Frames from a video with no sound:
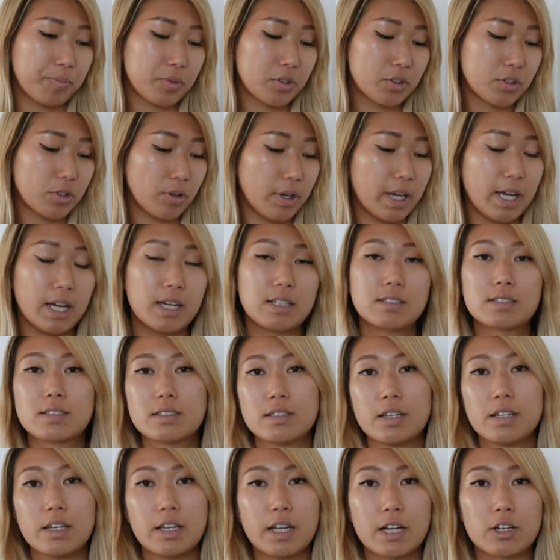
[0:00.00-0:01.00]
So it
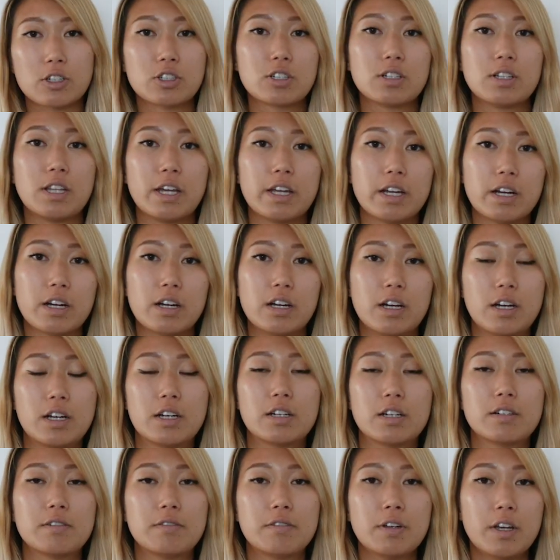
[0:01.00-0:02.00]
adds an extra layer
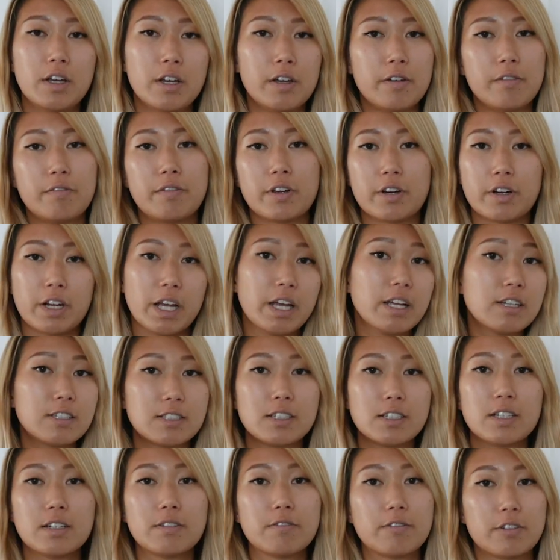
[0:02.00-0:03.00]
of
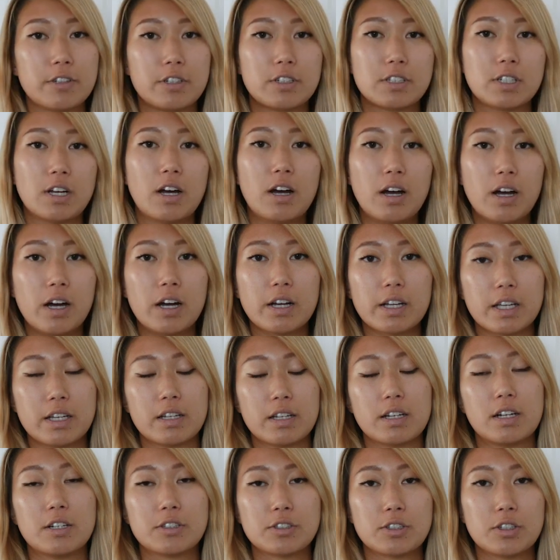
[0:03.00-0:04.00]
variation for your dog
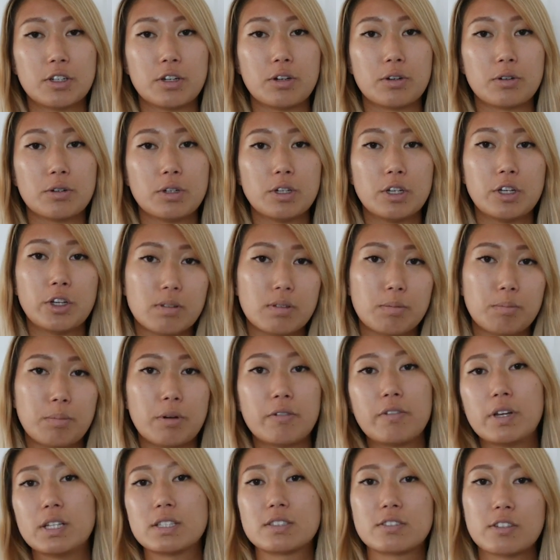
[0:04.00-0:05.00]
and also
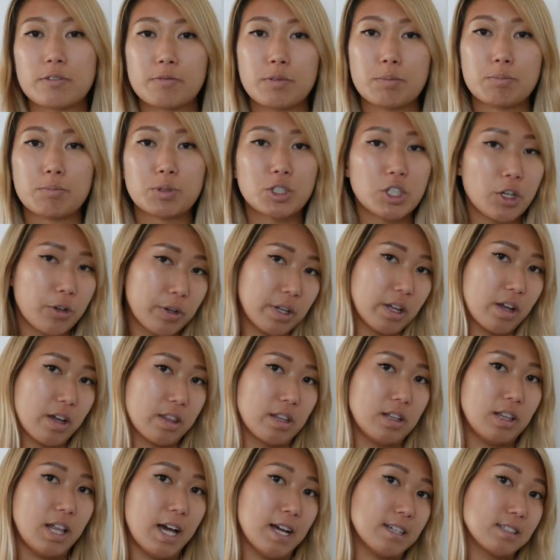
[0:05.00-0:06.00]
prevents them from choking on
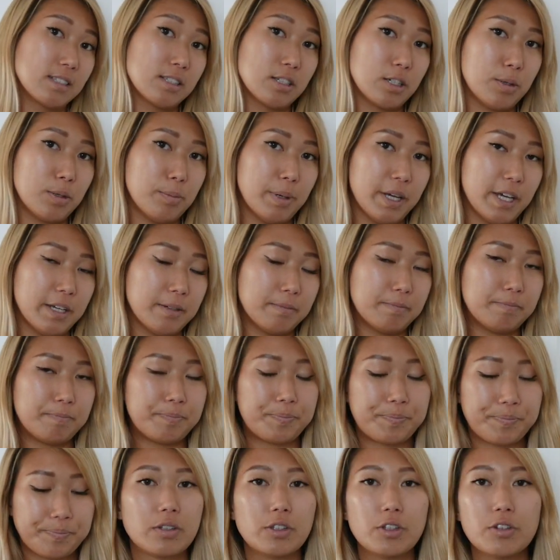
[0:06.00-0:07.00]
the last little bit.
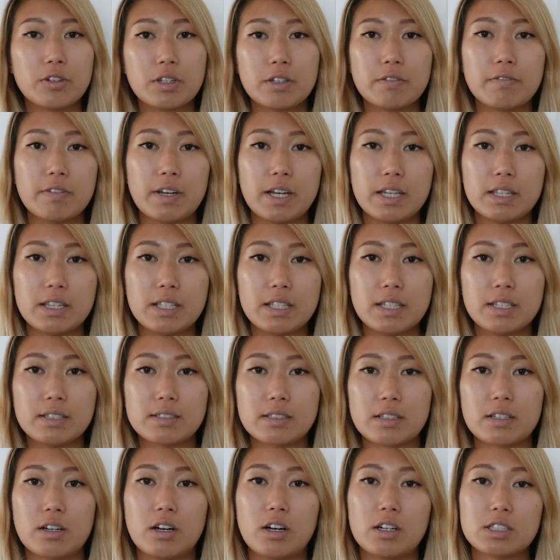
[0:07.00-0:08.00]
You can find
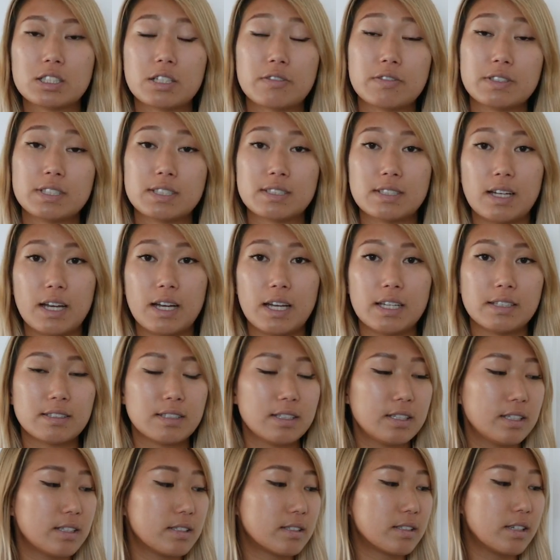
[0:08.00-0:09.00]
these in all different
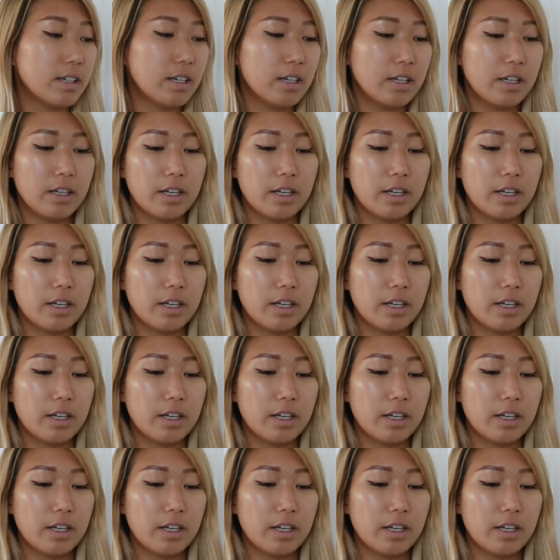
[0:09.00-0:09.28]
sizes.